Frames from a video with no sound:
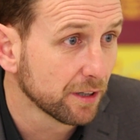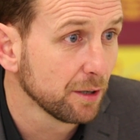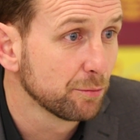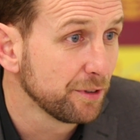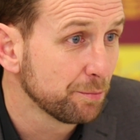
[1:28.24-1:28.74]
a
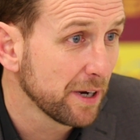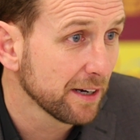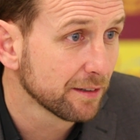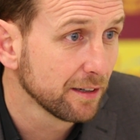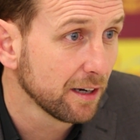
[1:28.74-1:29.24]
club
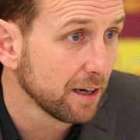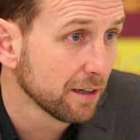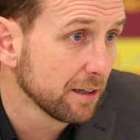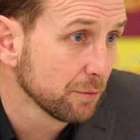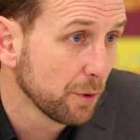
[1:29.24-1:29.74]
respect,
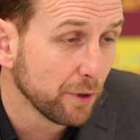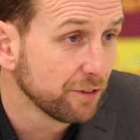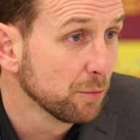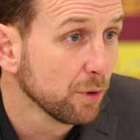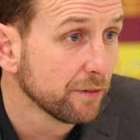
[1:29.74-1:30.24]
and we
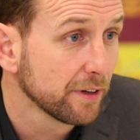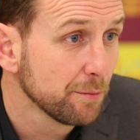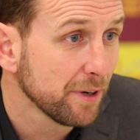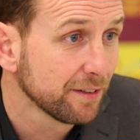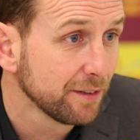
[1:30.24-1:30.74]
wish him all the
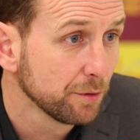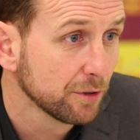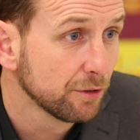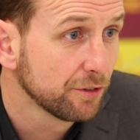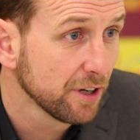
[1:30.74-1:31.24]
very best. He was a
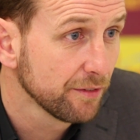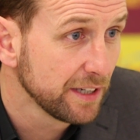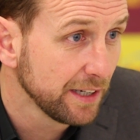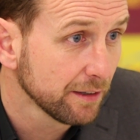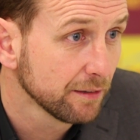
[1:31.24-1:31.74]
good
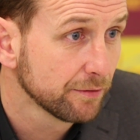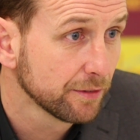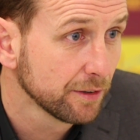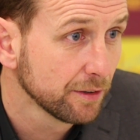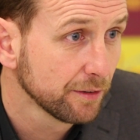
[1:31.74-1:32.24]
servant here
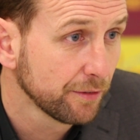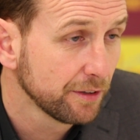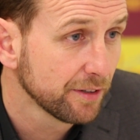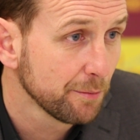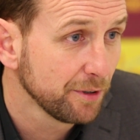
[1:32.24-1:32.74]
for
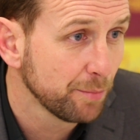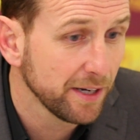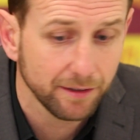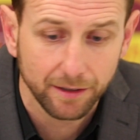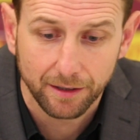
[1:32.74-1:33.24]
the time he spent.